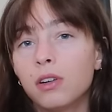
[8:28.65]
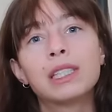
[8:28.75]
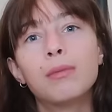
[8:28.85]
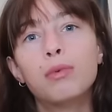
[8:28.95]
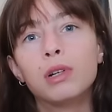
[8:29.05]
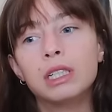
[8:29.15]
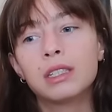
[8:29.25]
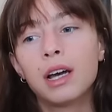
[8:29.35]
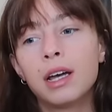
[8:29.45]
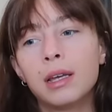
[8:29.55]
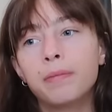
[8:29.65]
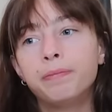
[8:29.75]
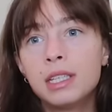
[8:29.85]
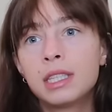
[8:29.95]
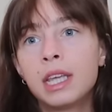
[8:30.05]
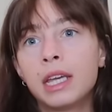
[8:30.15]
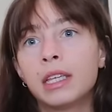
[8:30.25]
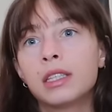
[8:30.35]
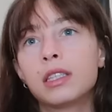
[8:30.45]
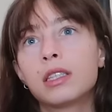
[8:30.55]
At some point in time, these
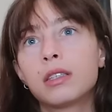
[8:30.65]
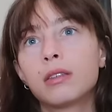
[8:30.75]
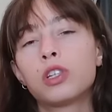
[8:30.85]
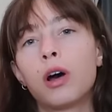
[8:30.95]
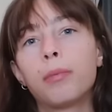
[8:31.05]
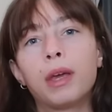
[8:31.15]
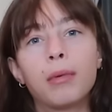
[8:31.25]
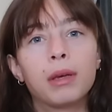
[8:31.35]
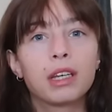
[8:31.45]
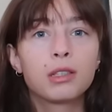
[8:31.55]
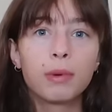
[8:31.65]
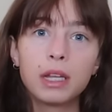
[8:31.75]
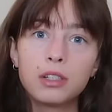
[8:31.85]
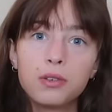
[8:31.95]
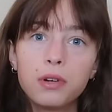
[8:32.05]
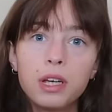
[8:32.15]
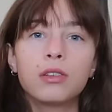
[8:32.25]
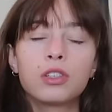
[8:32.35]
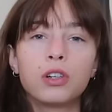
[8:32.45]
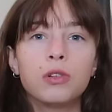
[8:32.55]
things stop becoming
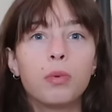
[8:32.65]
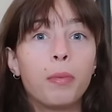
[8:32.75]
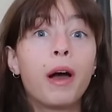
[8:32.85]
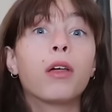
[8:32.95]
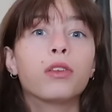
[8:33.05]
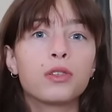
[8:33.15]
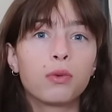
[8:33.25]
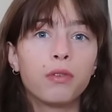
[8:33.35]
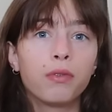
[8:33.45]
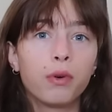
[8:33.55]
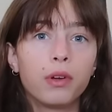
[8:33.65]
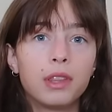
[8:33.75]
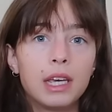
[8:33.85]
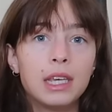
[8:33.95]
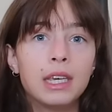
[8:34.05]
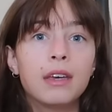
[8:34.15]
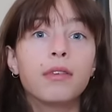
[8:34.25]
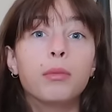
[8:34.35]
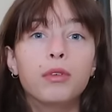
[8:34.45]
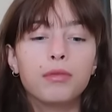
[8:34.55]
explanatory, start to propel the story forward. They give
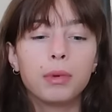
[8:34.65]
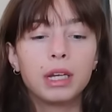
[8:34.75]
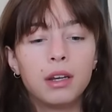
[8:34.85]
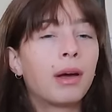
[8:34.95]
it movement.